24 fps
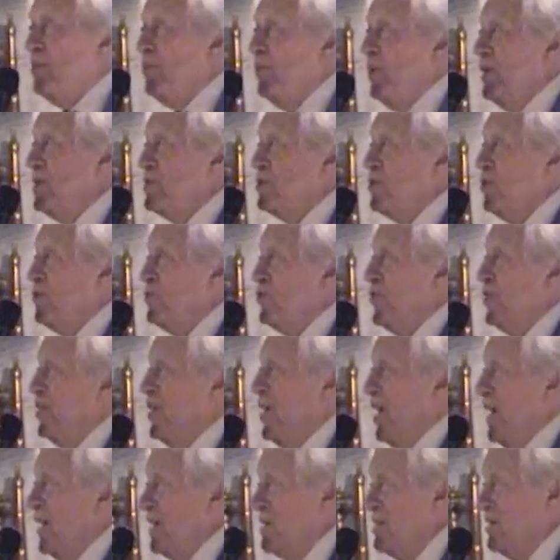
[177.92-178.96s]
it went on for
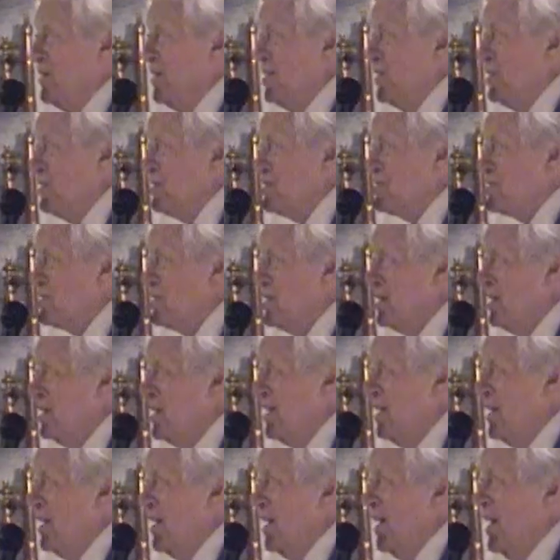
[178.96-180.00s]
9 years,
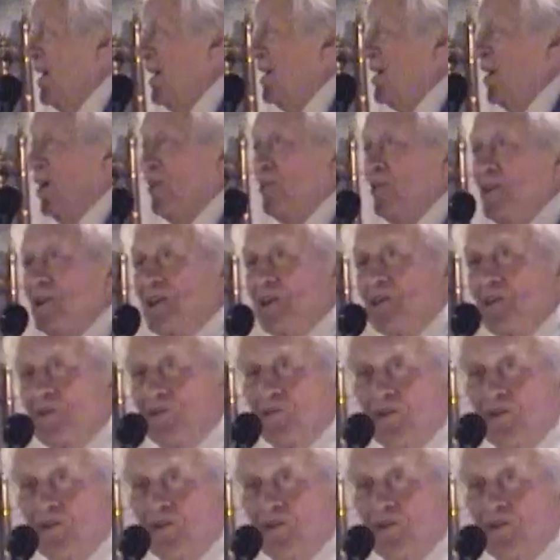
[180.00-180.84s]
and I only did the